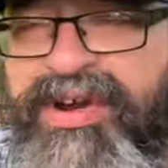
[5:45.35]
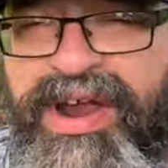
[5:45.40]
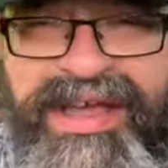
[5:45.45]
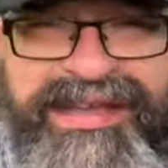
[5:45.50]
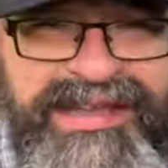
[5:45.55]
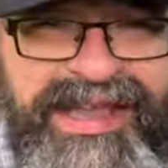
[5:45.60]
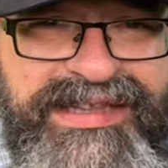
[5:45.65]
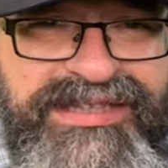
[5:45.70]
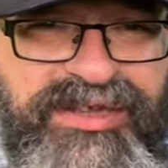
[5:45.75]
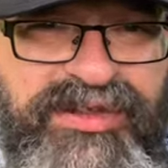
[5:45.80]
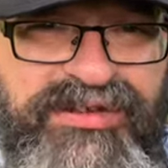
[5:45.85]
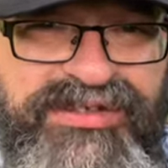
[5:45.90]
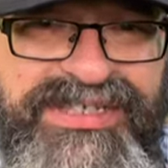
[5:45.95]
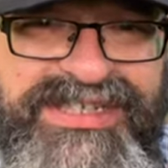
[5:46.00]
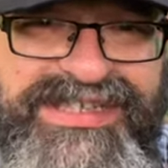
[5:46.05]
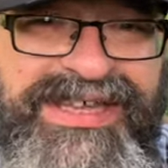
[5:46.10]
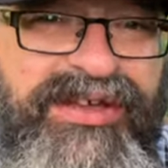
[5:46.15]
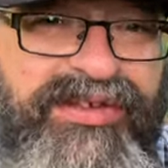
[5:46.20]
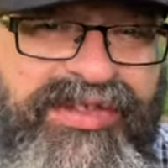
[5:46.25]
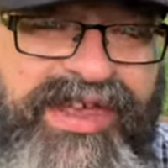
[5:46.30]
And so there's
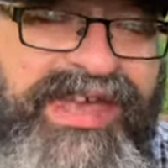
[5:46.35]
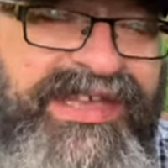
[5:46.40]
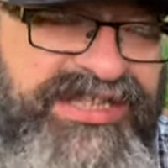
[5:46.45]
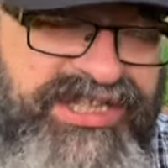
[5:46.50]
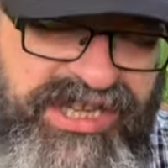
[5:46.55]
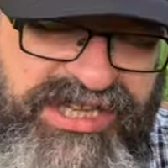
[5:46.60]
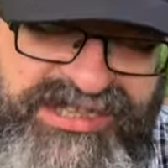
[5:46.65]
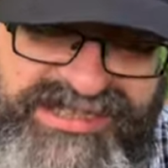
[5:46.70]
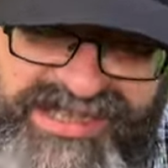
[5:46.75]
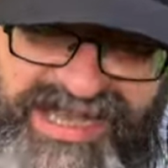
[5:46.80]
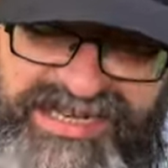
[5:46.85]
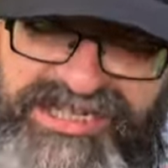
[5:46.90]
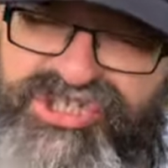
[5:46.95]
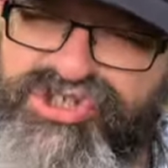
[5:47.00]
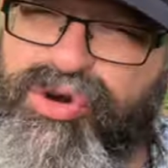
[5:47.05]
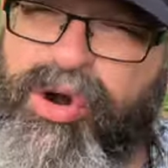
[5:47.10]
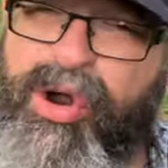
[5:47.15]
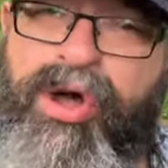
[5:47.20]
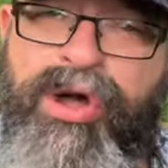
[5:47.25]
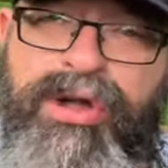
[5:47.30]
still, it's not as
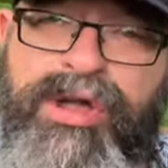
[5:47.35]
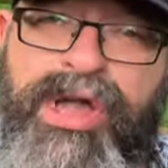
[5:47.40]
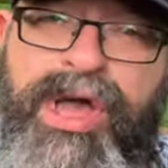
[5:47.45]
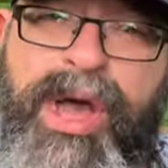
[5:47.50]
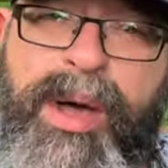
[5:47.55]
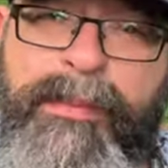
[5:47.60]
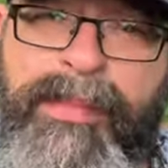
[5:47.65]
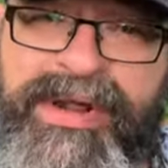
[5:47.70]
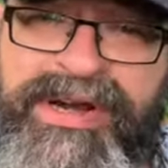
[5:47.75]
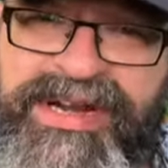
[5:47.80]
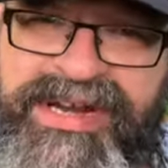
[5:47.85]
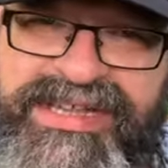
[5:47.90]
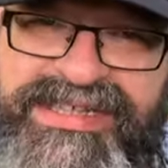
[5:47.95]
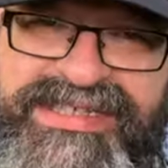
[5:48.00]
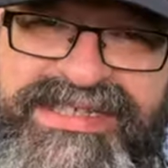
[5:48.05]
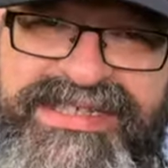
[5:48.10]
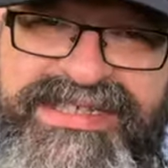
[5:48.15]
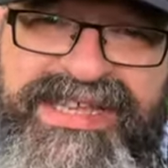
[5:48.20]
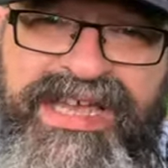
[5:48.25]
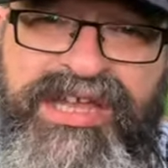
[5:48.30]
strong, but it is
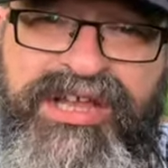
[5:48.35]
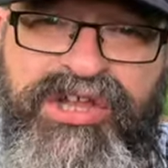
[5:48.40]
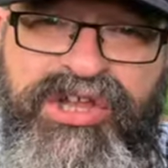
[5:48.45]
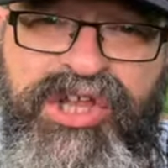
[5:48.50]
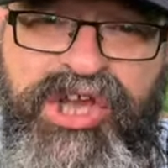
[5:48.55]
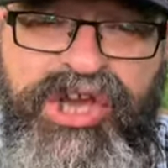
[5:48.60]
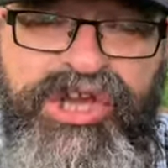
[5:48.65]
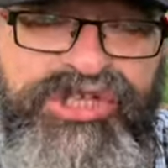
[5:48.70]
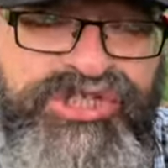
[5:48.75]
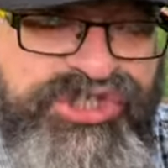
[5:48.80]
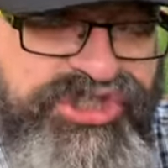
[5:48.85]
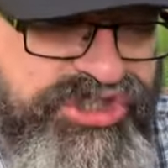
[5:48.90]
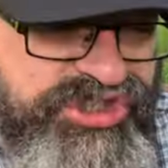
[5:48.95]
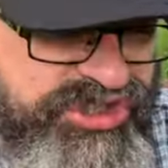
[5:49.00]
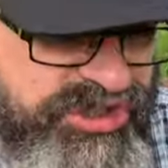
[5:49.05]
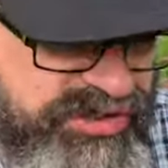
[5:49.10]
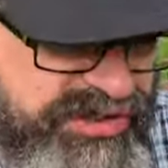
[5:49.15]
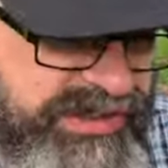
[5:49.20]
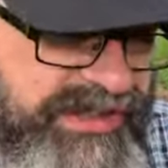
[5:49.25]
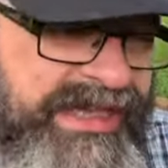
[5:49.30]
still
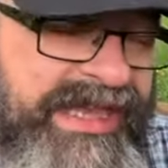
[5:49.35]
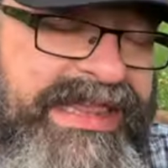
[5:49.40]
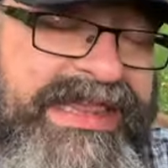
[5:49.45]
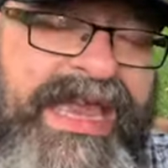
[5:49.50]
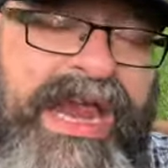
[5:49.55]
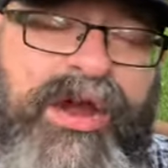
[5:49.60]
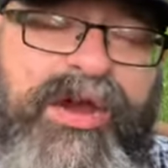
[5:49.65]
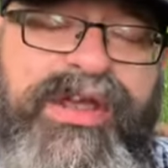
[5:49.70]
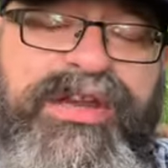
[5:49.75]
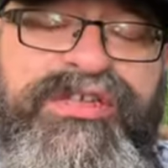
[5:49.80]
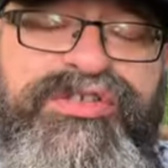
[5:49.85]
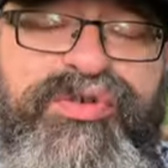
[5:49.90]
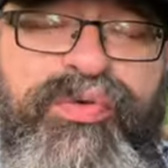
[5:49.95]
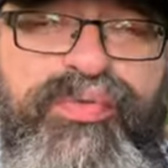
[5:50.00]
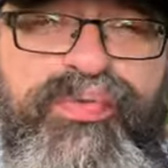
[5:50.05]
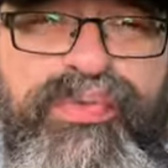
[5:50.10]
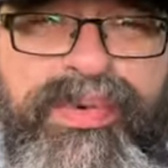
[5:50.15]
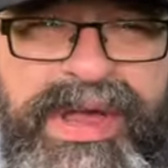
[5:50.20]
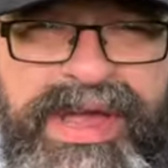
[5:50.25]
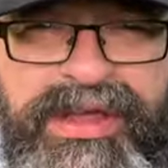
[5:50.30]
certainly there. It is a
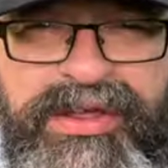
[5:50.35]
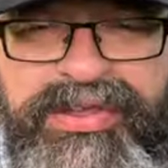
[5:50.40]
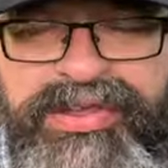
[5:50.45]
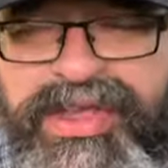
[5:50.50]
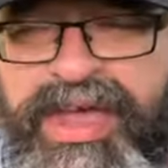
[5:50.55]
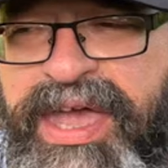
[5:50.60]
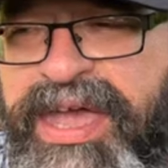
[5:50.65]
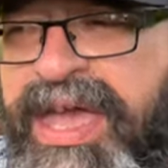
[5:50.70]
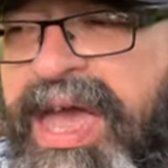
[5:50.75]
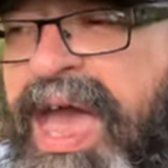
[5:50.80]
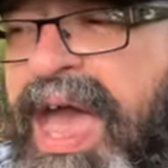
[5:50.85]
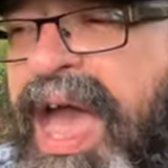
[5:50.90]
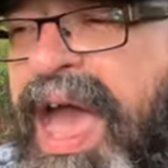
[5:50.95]
real thing.